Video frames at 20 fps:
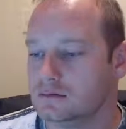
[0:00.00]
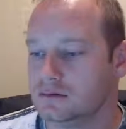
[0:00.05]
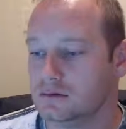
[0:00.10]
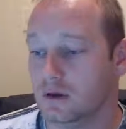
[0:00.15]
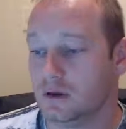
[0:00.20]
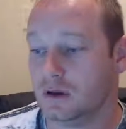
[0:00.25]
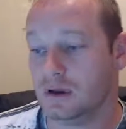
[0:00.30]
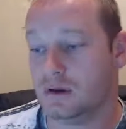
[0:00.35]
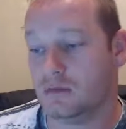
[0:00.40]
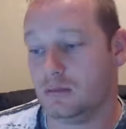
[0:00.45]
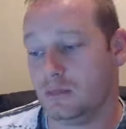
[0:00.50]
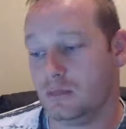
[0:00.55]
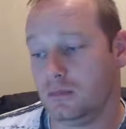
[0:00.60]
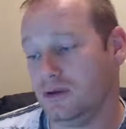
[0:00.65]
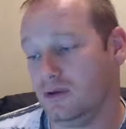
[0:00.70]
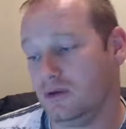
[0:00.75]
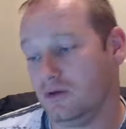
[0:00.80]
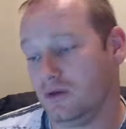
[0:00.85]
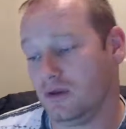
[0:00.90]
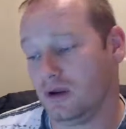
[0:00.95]
But
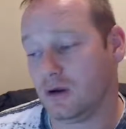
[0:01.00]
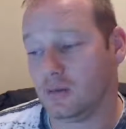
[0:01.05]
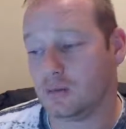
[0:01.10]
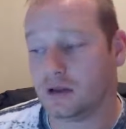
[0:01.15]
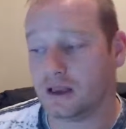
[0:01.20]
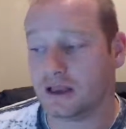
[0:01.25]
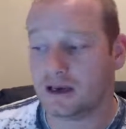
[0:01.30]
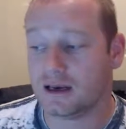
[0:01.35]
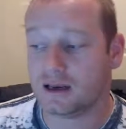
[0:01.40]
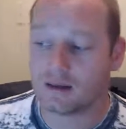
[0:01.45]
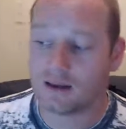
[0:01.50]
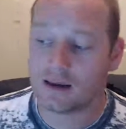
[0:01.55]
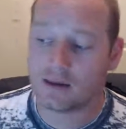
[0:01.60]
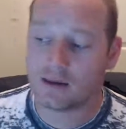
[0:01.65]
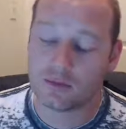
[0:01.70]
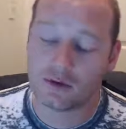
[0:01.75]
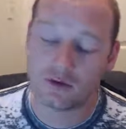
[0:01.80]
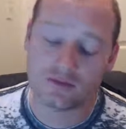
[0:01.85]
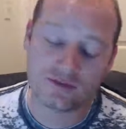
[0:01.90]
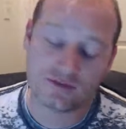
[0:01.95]
they are playing in
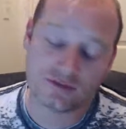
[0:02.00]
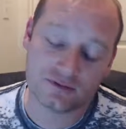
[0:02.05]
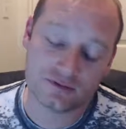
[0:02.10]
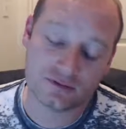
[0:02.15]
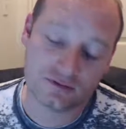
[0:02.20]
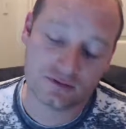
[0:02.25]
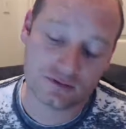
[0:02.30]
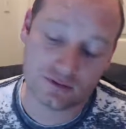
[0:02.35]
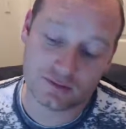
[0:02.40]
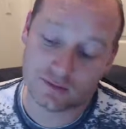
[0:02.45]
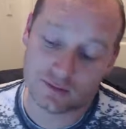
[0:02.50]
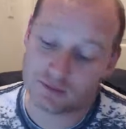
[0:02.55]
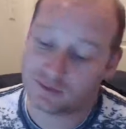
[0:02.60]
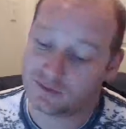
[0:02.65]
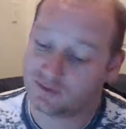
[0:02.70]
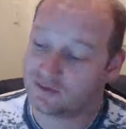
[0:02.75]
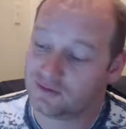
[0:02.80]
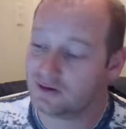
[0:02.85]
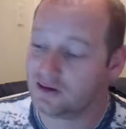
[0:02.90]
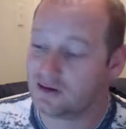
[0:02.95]
Lambeau Field, so
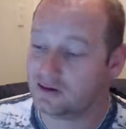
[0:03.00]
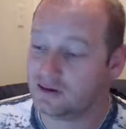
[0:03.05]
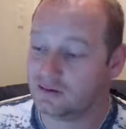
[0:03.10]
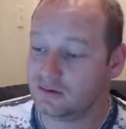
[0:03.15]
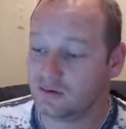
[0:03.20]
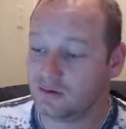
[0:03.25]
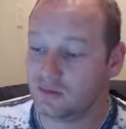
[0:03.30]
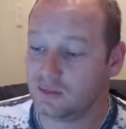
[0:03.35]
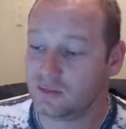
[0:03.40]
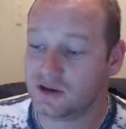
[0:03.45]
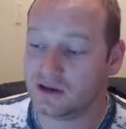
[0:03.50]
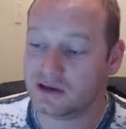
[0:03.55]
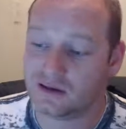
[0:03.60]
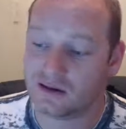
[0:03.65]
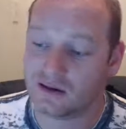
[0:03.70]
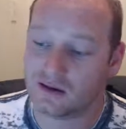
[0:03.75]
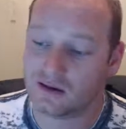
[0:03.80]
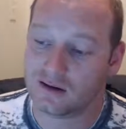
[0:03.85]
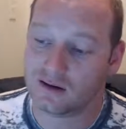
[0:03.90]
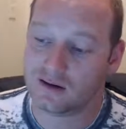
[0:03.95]
we'll see. I
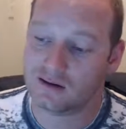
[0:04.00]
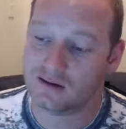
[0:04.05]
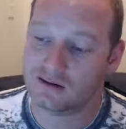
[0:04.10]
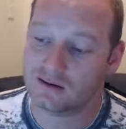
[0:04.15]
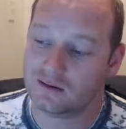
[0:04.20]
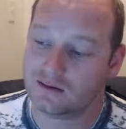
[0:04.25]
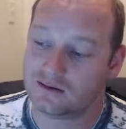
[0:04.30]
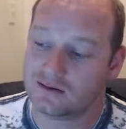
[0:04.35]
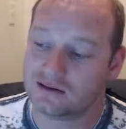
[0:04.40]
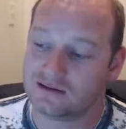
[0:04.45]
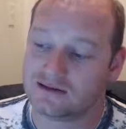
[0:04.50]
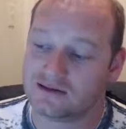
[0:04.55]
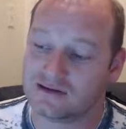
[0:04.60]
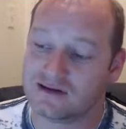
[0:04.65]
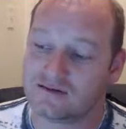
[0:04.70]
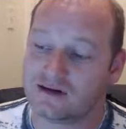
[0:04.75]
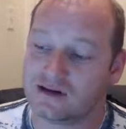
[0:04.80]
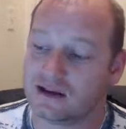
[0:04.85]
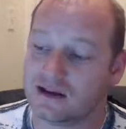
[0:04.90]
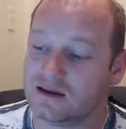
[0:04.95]
mean,
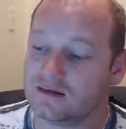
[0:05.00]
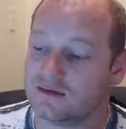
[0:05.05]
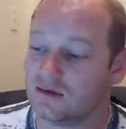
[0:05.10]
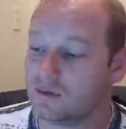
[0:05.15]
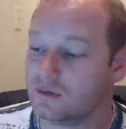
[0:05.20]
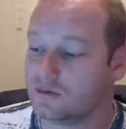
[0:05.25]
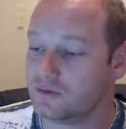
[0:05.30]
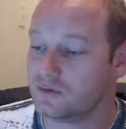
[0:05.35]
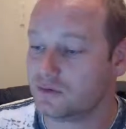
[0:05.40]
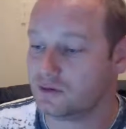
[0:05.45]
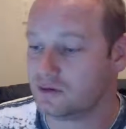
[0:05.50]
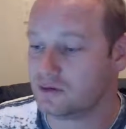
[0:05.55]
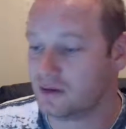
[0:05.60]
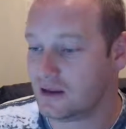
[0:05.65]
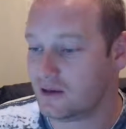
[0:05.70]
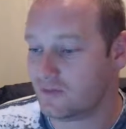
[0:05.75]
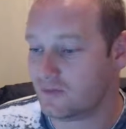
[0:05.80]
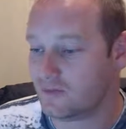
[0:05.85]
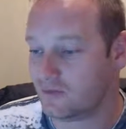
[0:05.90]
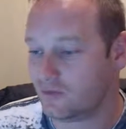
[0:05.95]
Thanksgiving Day is always a good
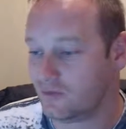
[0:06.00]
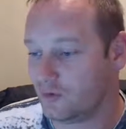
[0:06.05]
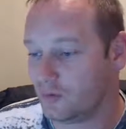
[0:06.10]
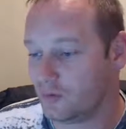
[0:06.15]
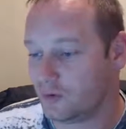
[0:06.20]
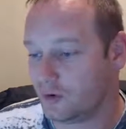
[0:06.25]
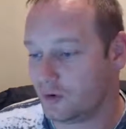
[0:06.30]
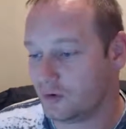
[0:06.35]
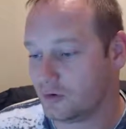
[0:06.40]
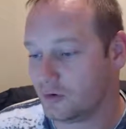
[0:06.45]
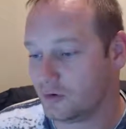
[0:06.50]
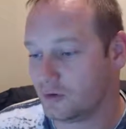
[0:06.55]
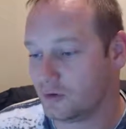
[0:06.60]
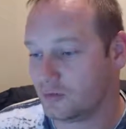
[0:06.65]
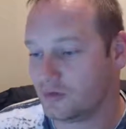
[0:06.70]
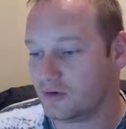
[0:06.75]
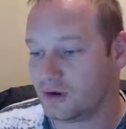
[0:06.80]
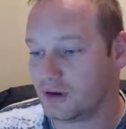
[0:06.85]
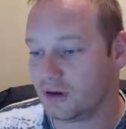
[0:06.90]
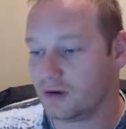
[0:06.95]
day for football. You know what
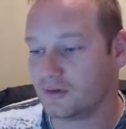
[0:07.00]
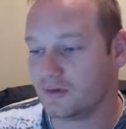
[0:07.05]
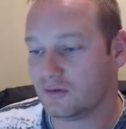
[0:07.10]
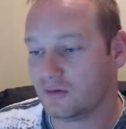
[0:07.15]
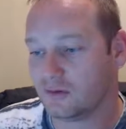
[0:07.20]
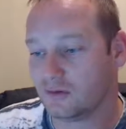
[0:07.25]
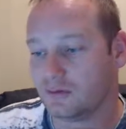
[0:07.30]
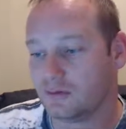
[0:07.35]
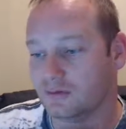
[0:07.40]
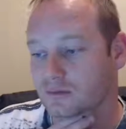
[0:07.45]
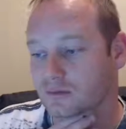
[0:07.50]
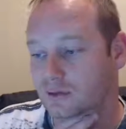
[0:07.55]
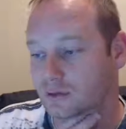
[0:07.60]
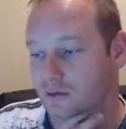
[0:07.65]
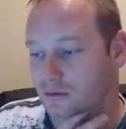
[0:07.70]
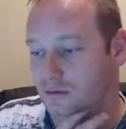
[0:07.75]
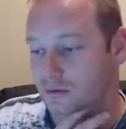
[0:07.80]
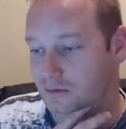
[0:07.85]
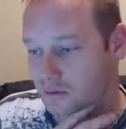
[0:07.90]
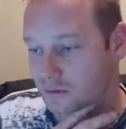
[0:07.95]
I'm saying? So
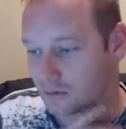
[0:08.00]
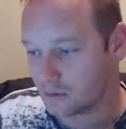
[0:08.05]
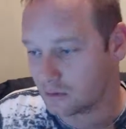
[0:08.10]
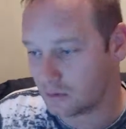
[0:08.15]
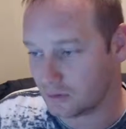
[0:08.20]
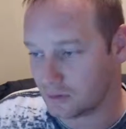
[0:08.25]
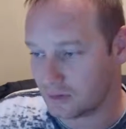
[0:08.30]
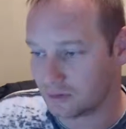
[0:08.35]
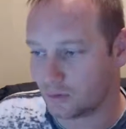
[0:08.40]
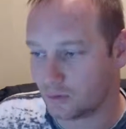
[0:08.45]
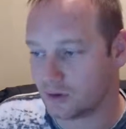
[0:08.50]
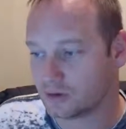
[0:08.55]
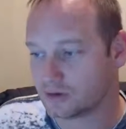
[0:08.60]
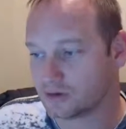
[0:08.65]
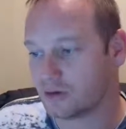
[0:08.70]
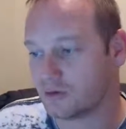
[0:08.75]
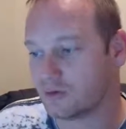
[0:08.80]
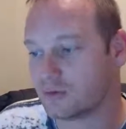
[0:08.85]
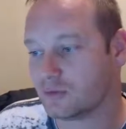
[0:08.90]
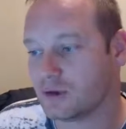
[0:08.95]
you'll get to watch
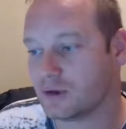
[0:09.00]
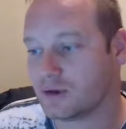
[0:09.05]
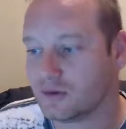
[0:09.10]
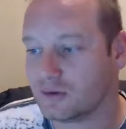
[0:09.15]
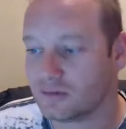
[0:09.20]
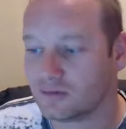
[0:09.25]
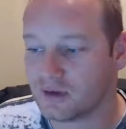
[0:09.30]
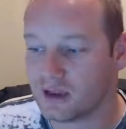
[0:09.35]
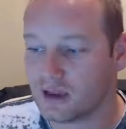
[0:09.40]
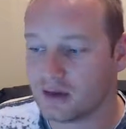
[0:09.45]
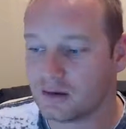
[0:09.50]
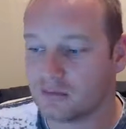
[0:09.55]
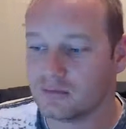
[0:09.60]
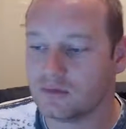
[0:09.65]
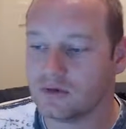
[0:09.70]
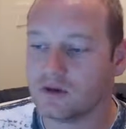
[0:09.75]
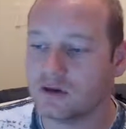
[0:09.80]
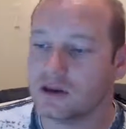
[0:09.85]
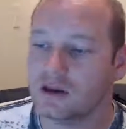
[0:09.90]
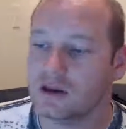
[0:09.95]
all three of those
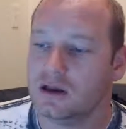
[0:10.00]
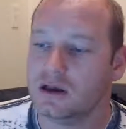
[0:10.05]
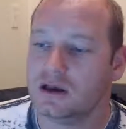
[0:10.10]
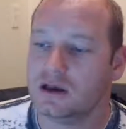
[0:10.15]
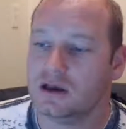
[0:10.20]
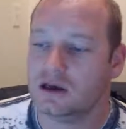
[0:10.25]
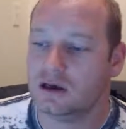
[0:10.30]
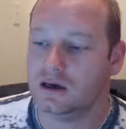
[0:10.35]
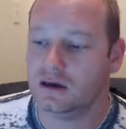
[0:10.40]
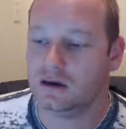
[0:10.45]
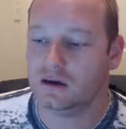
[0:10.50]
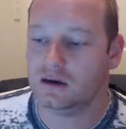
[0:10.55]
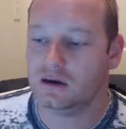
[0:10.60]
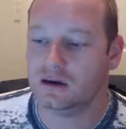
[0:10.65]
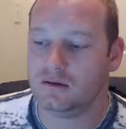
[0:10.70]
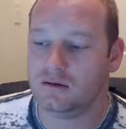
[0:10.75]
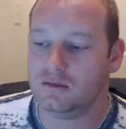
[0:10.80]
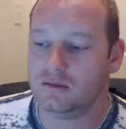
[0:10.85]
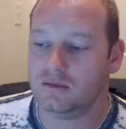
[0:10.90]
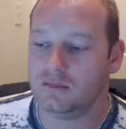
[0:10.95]
games.
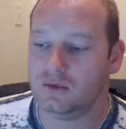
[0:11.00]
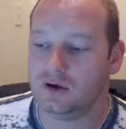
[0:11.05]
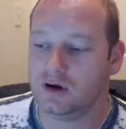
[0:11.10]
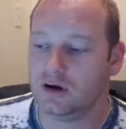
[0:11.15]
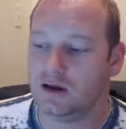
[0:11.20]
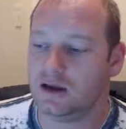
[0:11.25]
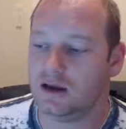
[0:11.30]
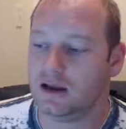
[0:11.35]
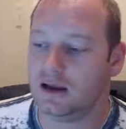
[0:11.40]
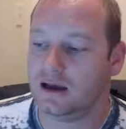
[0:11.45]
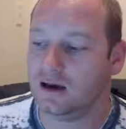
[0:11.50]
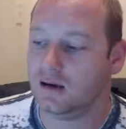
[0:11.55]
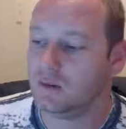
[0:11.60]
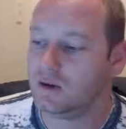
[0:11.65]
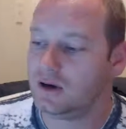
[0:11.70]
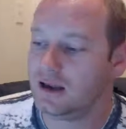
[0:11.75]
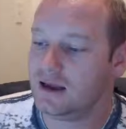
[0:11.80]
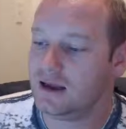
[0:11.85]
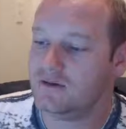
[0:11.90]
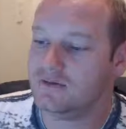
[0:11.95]
But I
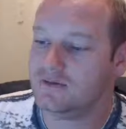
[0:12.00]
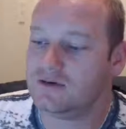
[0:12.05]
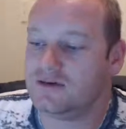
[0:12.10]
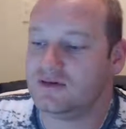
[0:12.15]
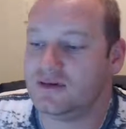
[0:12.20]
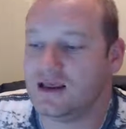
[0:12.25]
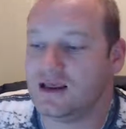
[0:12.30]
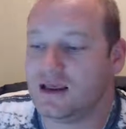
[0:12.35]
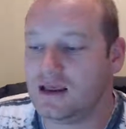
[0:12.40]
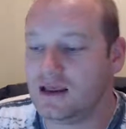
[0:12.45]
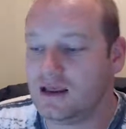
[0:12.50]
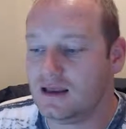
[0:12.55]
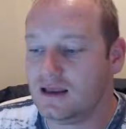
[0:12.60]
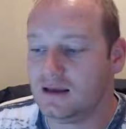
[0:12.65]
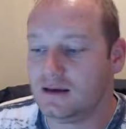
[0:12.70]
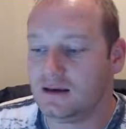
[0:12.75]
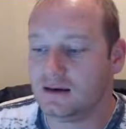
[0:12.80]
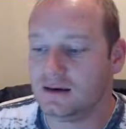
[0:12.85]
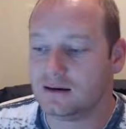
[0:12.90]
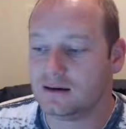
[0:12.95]
would have to say,